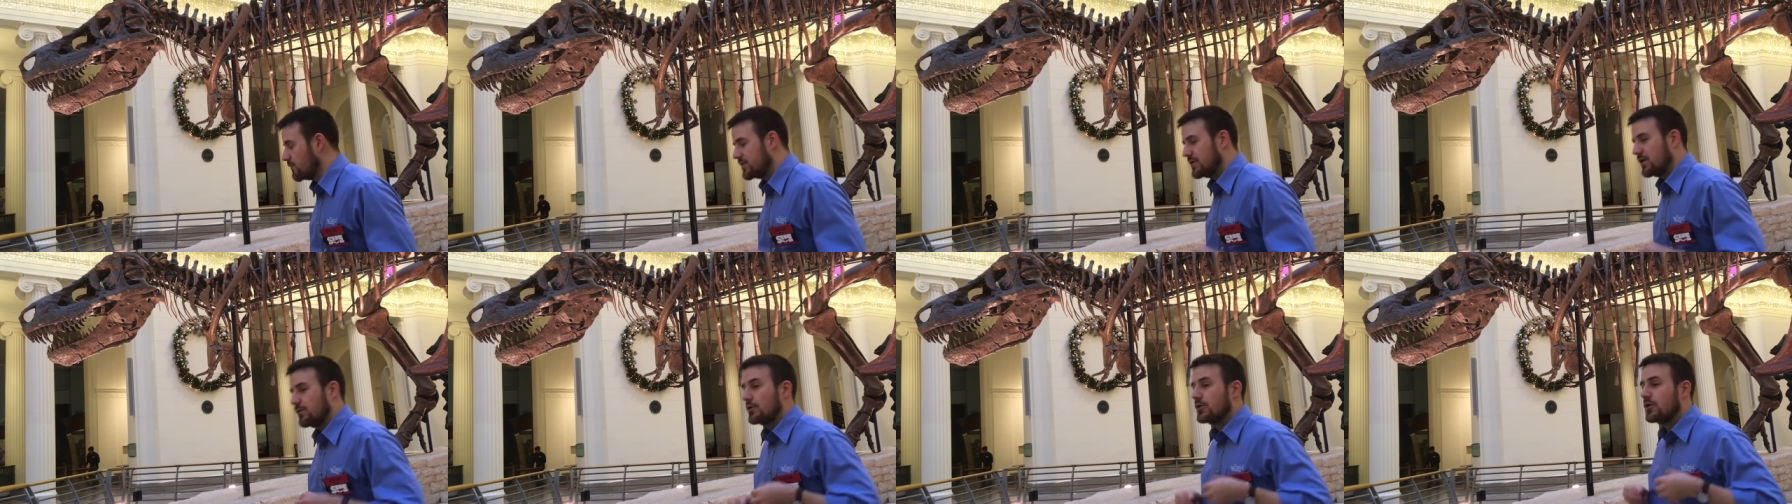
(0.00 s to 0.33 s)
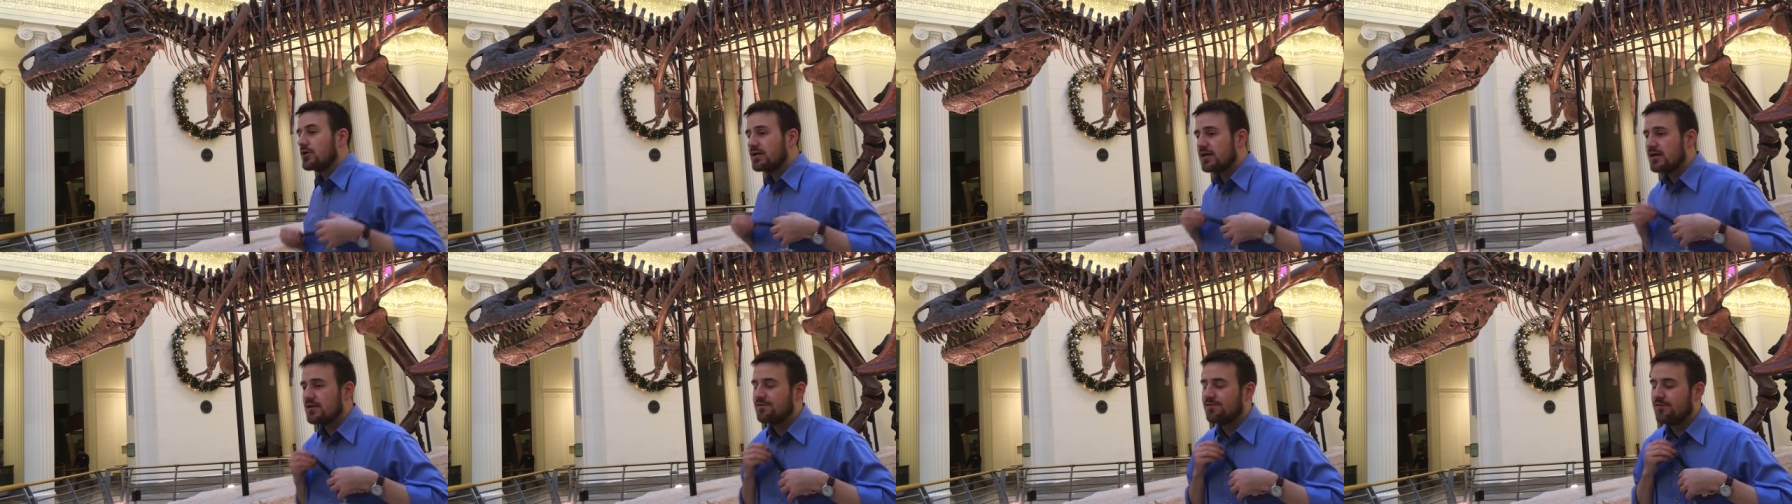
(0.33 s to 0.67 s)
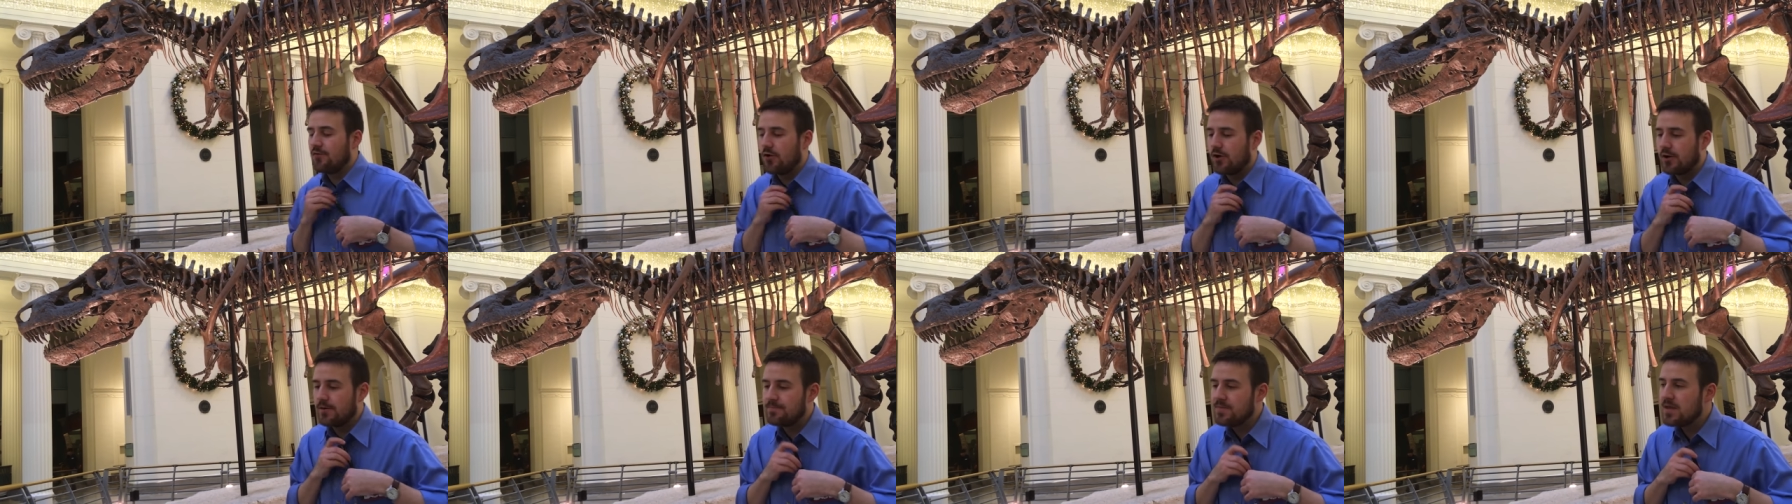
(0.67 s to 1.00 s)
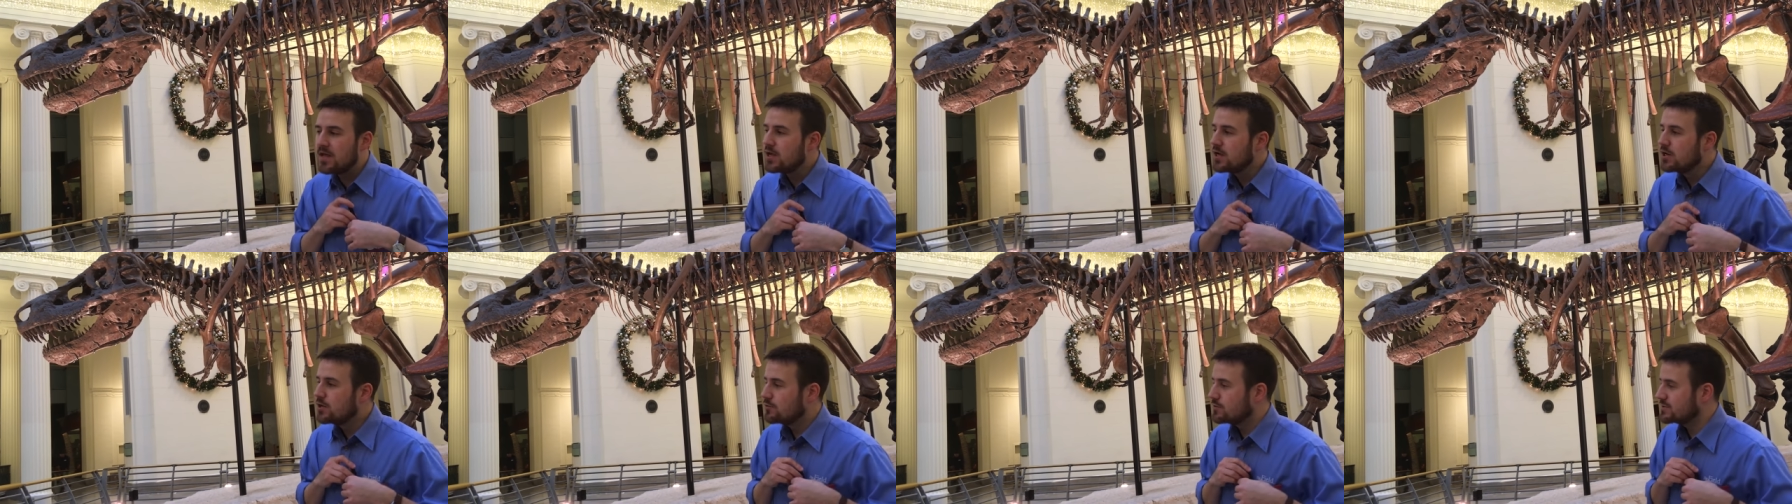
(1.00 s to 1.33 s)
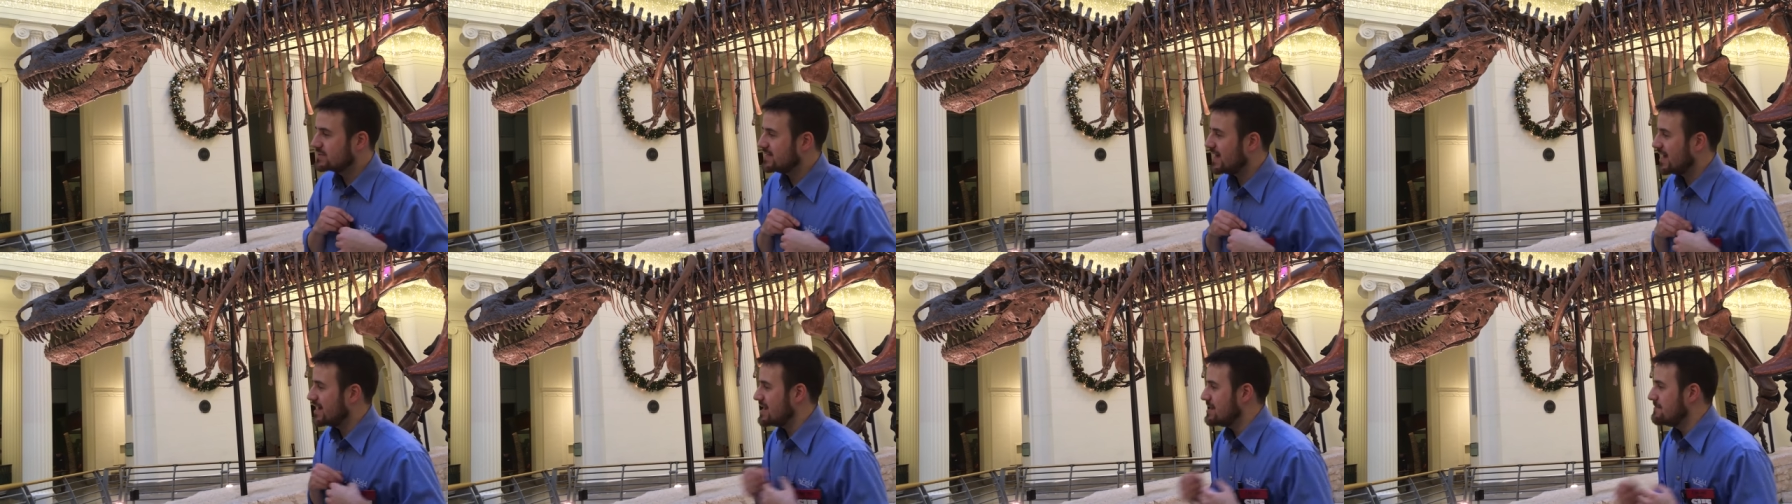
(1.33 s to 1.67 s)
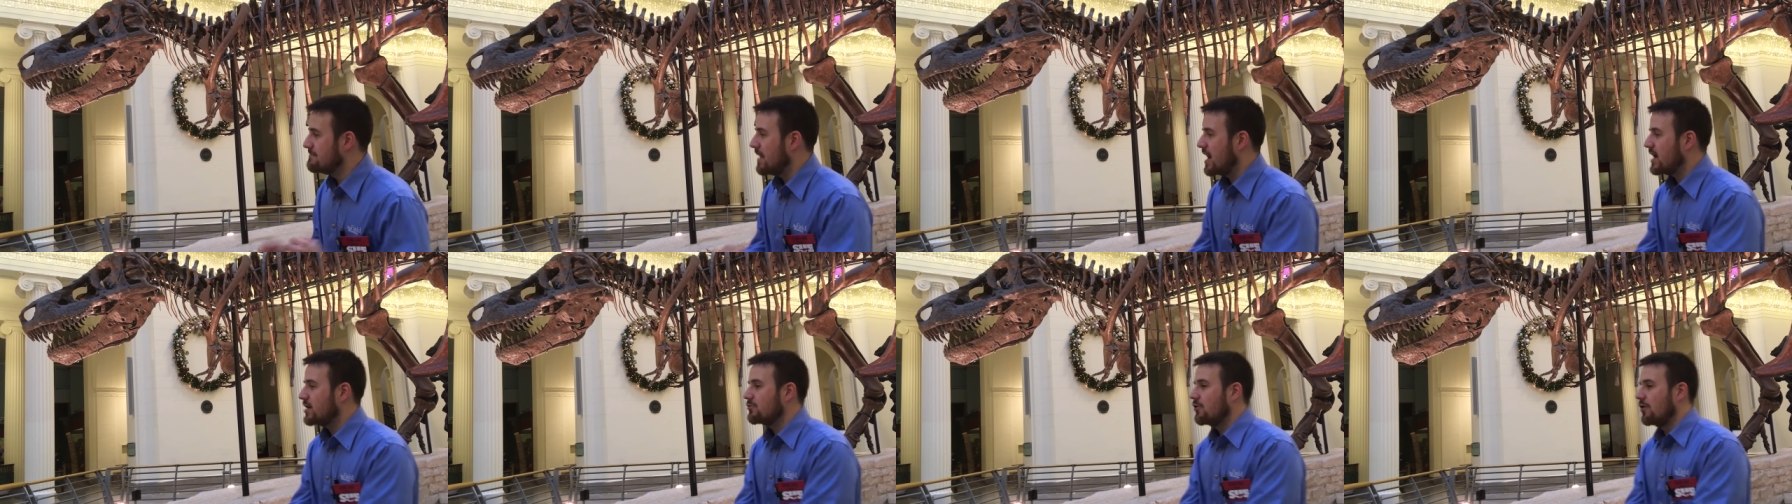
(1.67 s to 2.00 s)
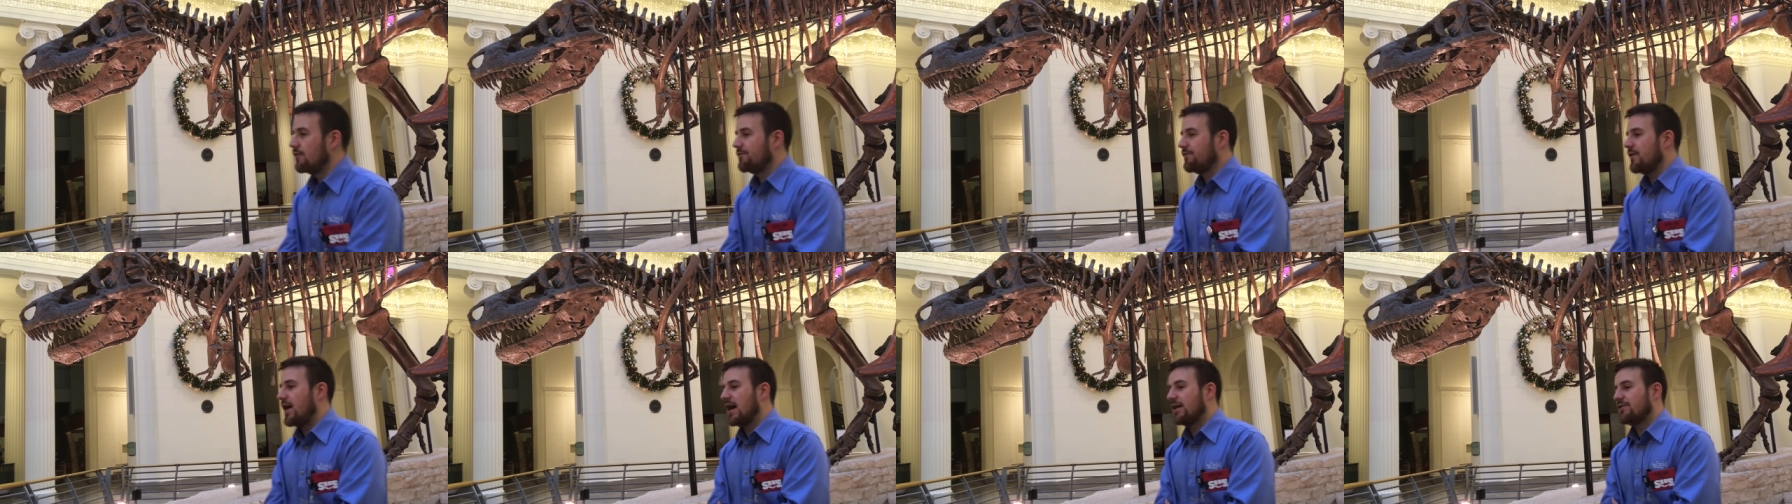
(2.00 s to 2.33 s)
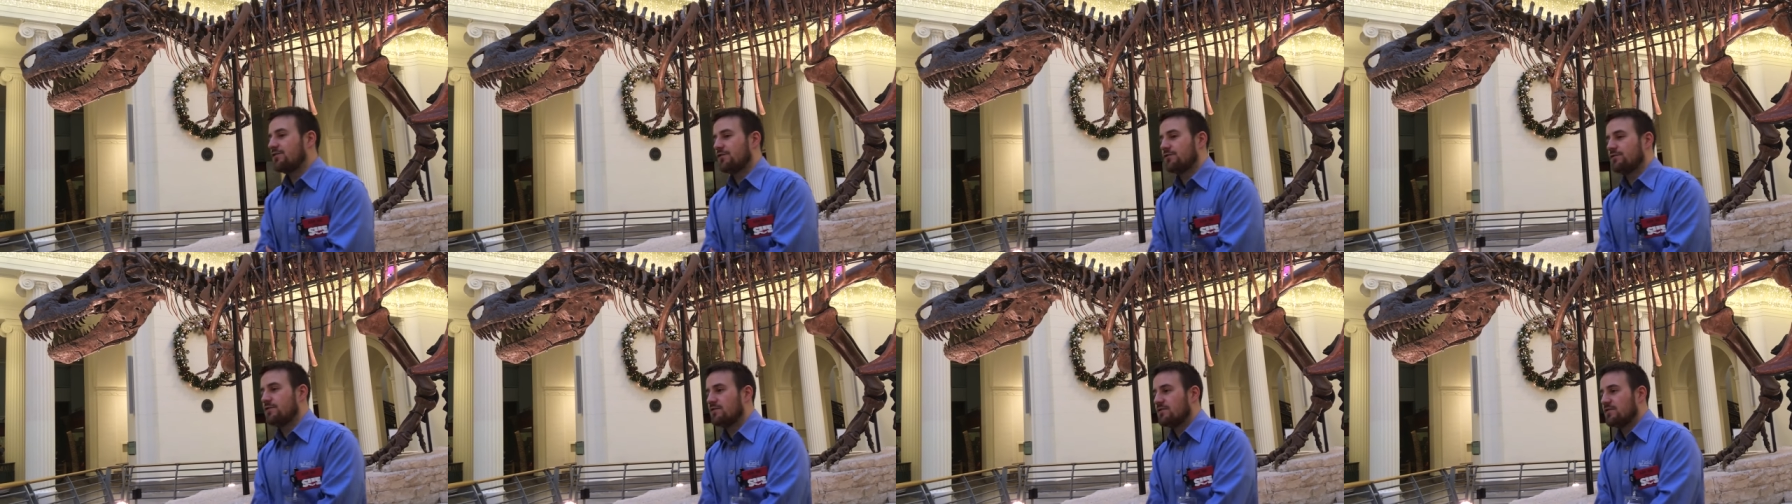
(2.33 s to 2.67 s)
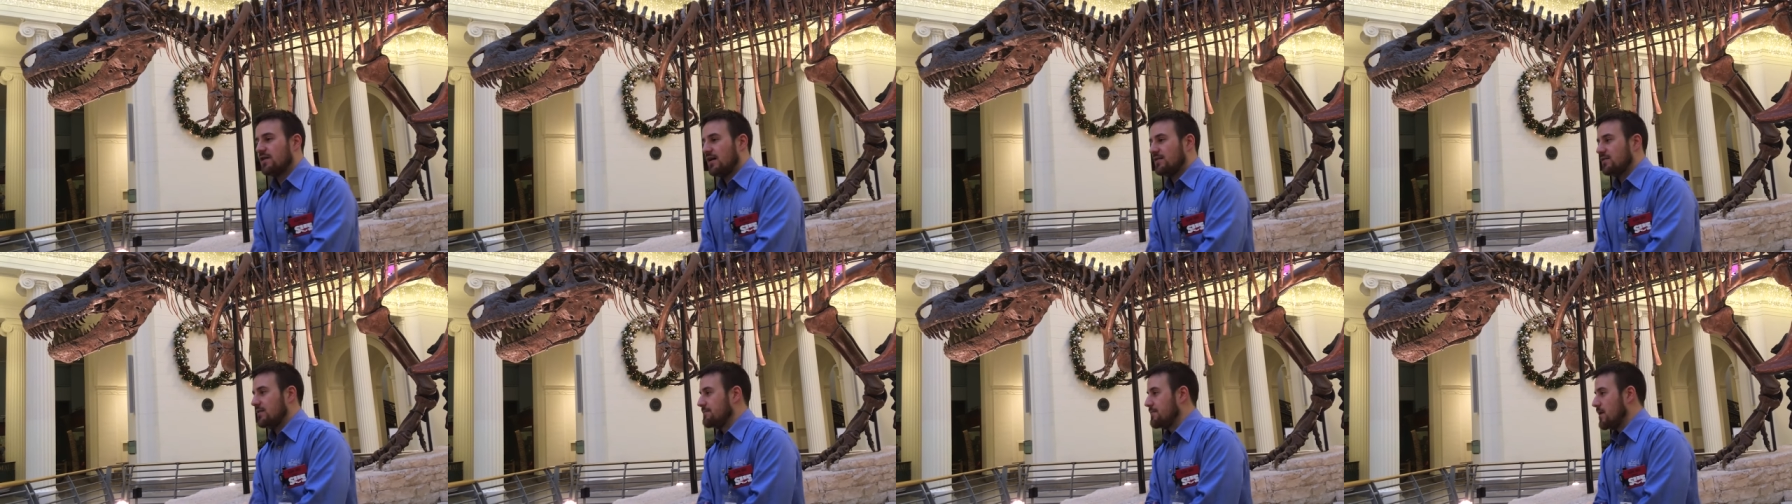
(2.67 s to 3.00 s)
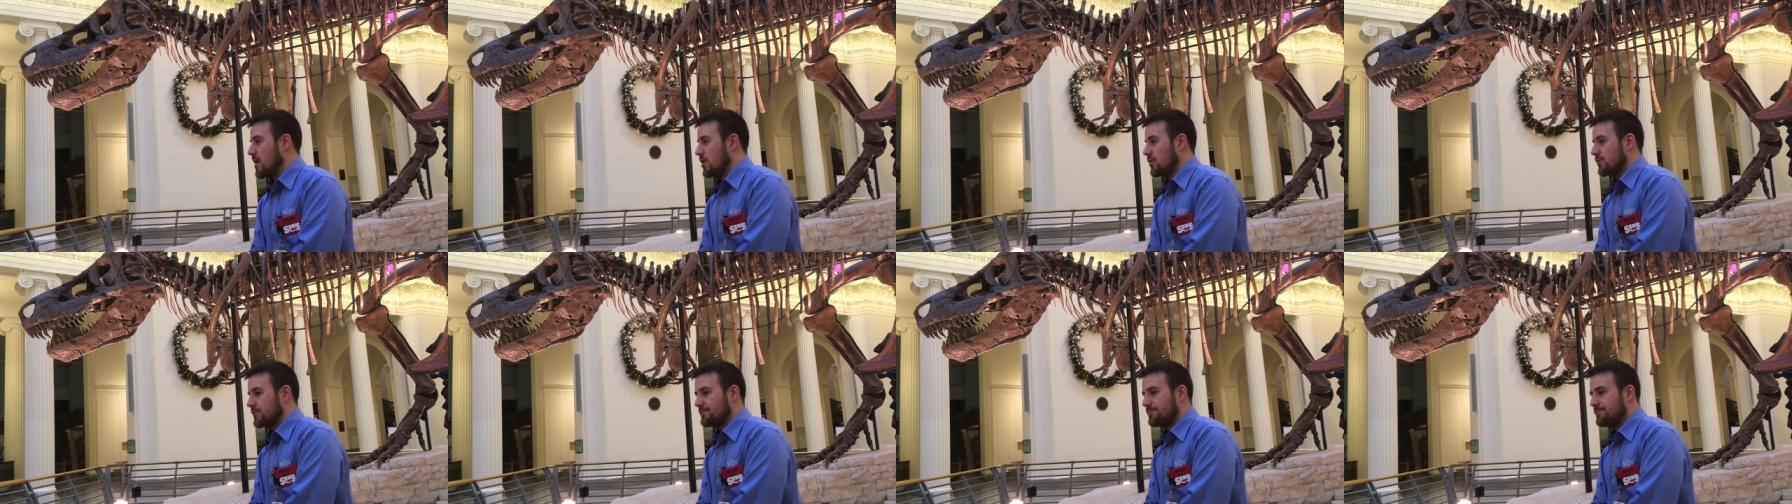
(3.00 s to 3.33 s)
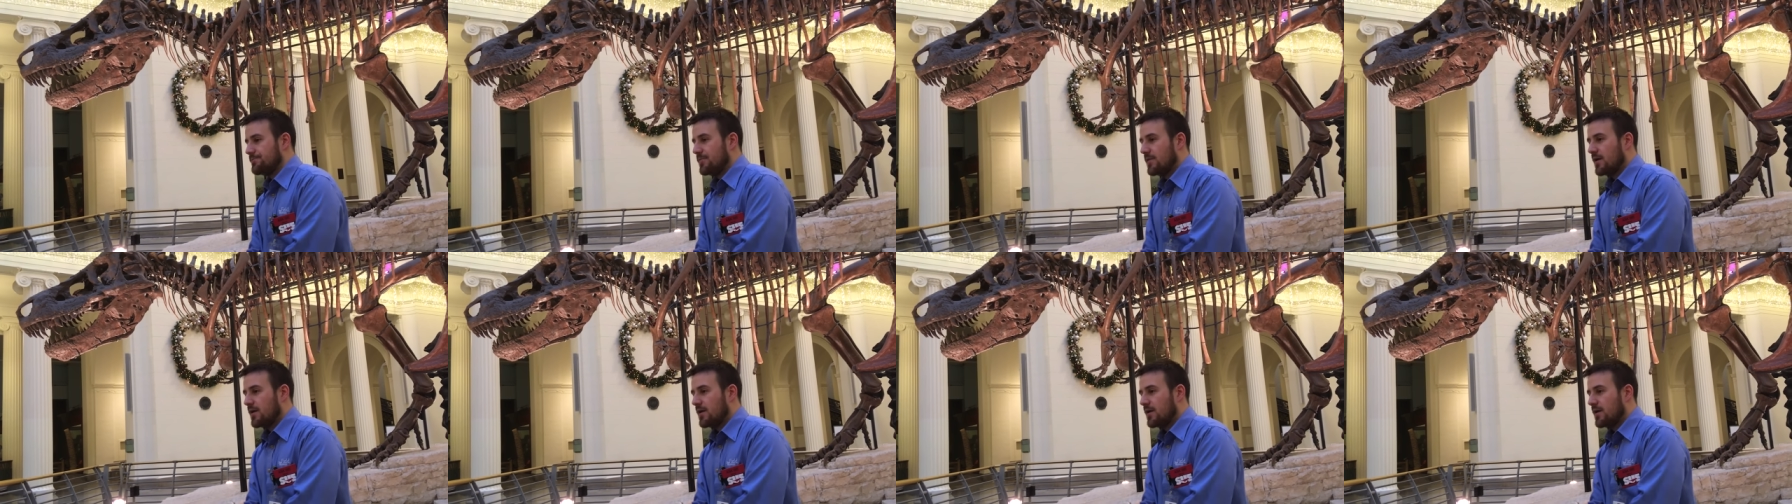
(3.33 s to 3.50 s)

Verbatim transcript: What they were looking for was tiny microfractures inside the bone.